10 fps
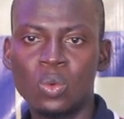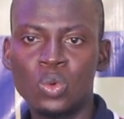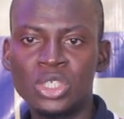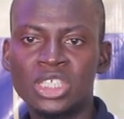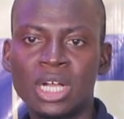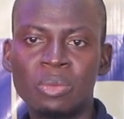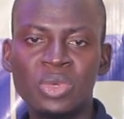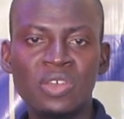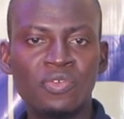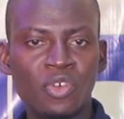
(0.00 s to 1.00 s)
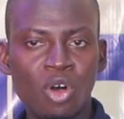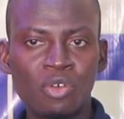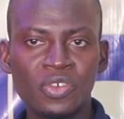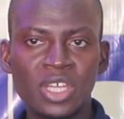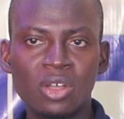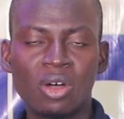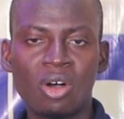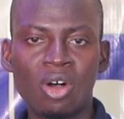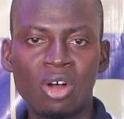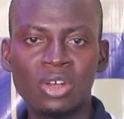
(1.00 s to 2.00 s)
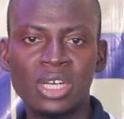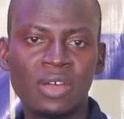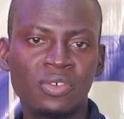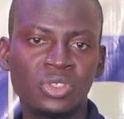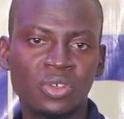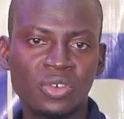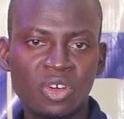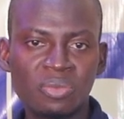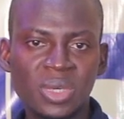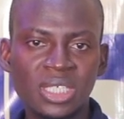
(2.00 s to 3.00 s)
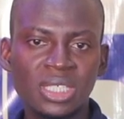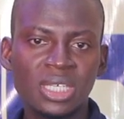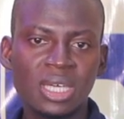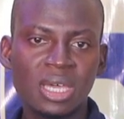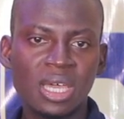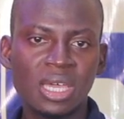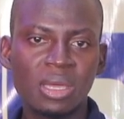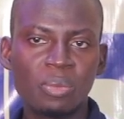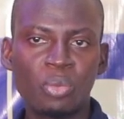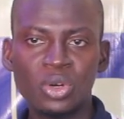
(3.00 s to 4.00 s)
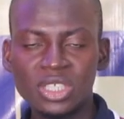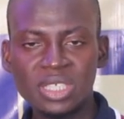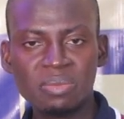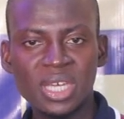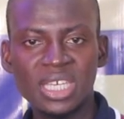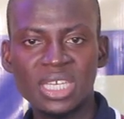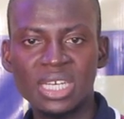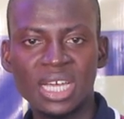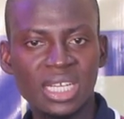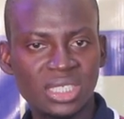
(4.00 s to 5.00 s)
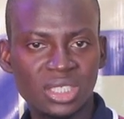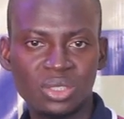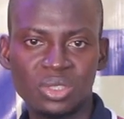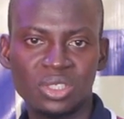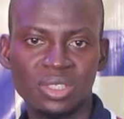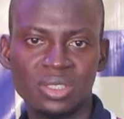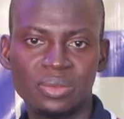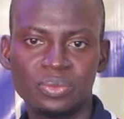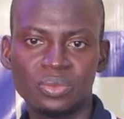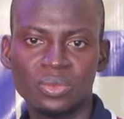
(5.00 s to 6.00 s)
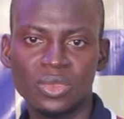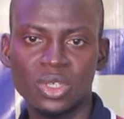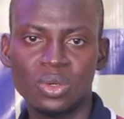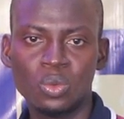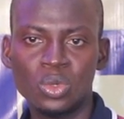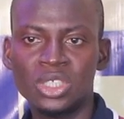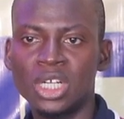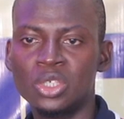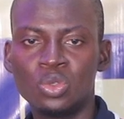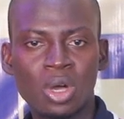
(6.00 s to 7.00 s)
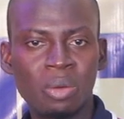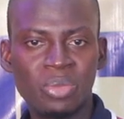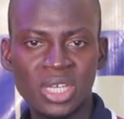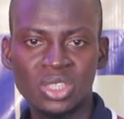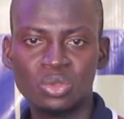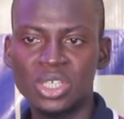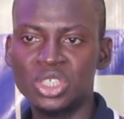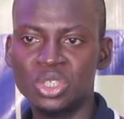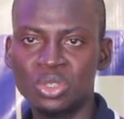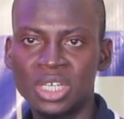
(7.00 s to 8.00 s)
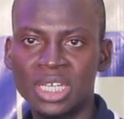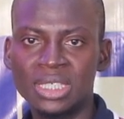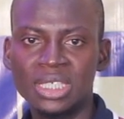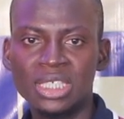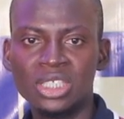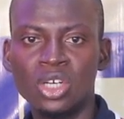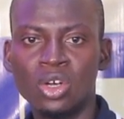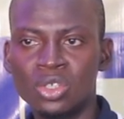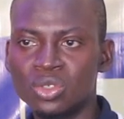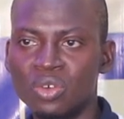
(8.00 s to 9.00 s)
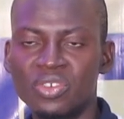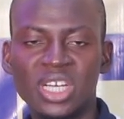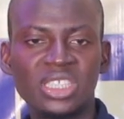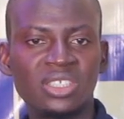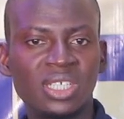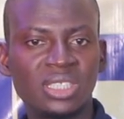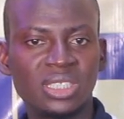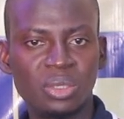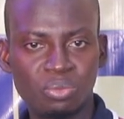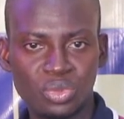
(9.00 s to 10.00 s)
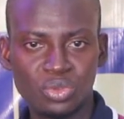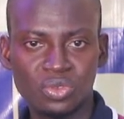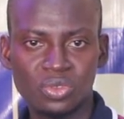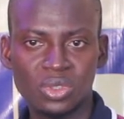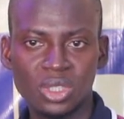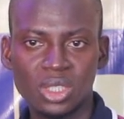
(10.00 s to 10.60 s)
we shall be involved in all levels of government, policy making and execution. We shall do our best to ensure that the lot of Nigerians improve.